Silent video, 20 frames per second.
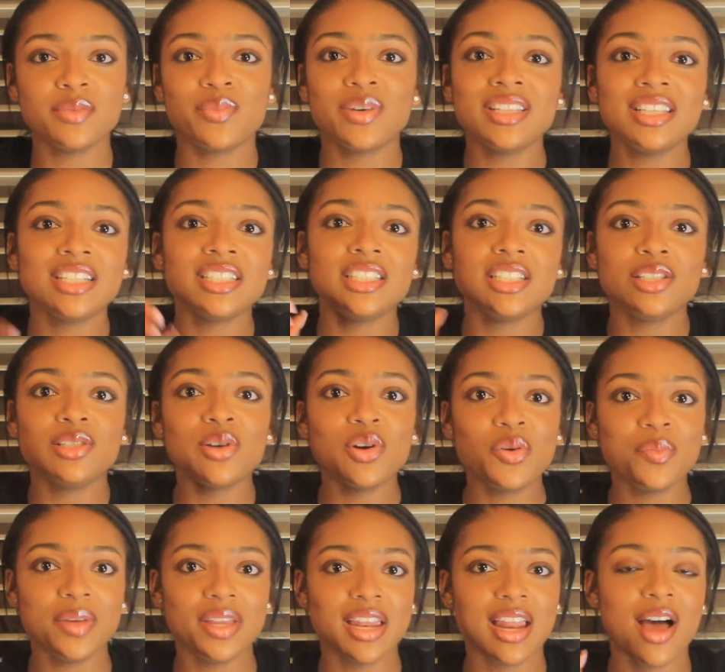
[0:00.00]
one thing she
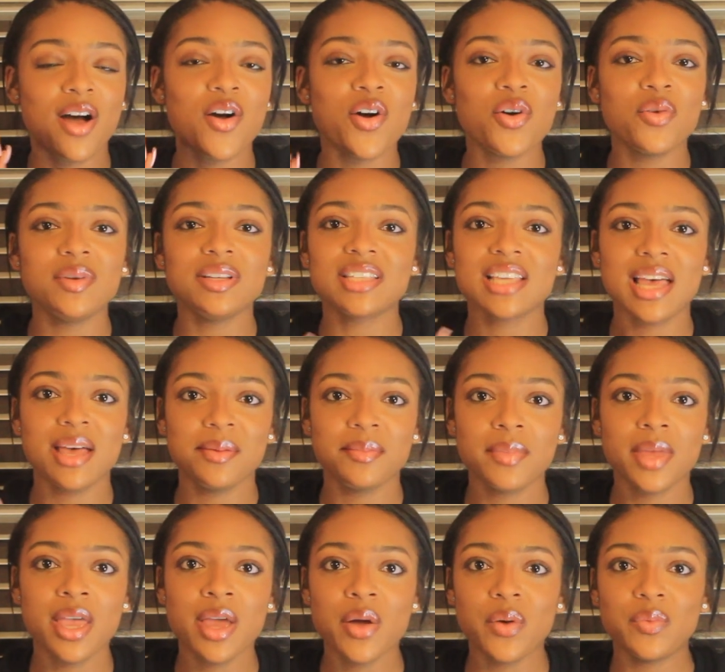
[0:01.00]
told me that I always
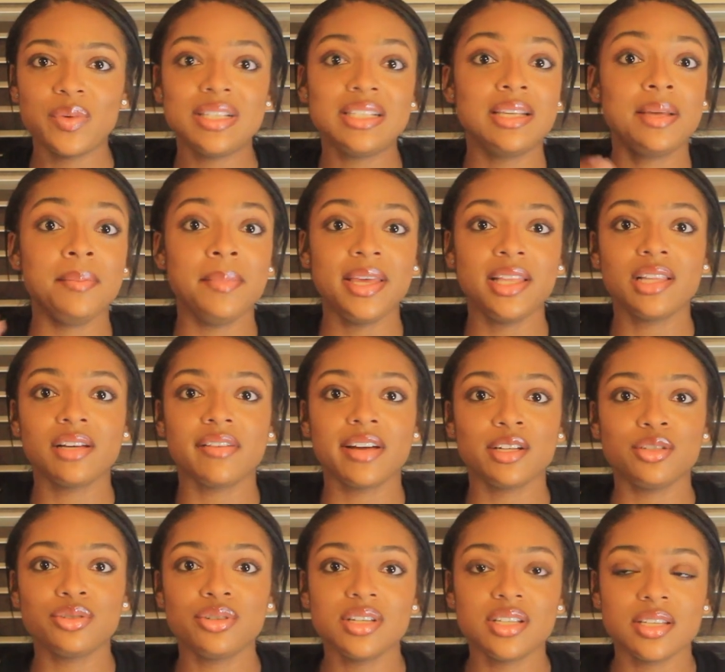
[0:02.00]
kept was to make the
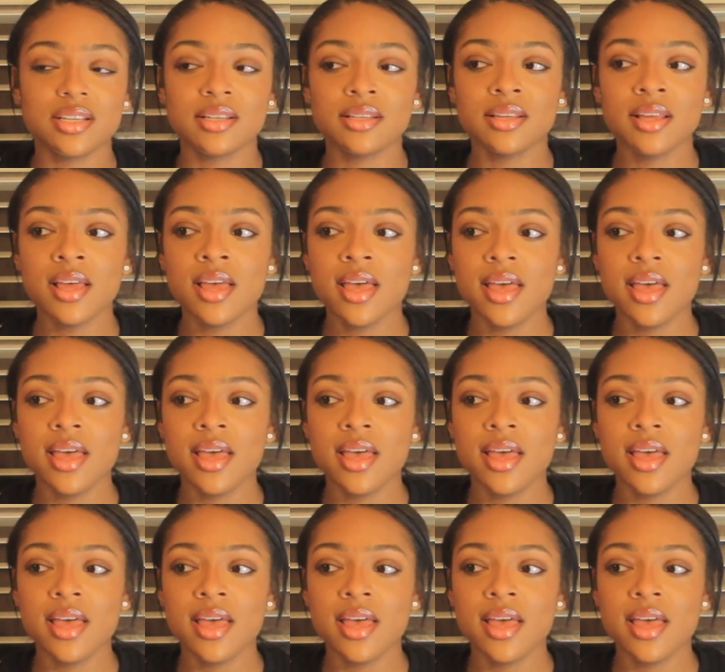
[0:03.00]
right choices.